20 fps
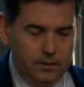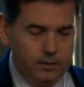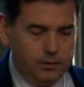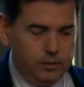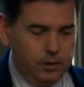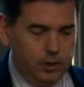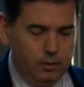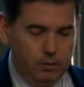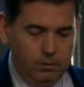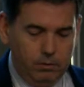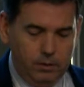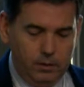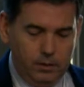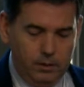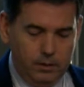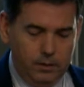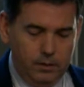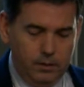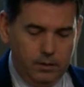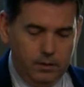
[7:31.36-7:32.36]

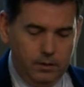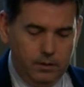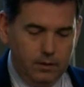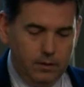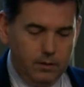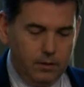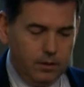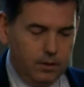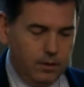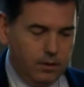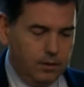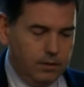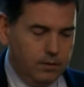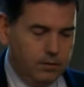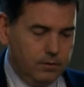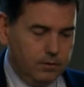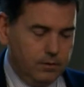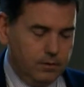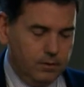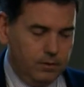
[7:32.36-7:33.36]
So,
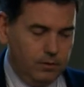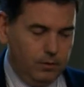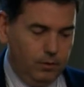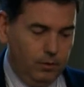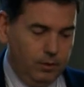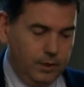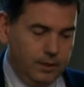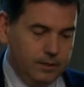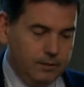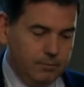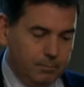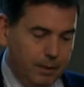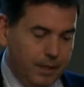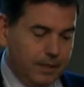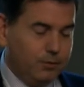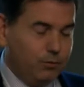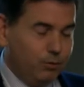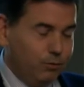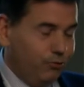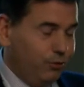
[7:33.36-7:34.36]
going
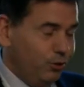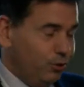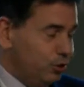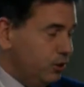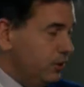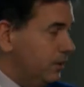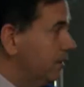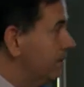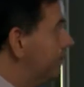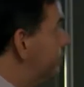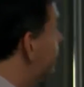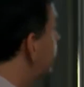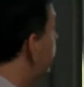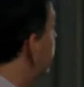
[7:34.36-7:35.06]
back to future,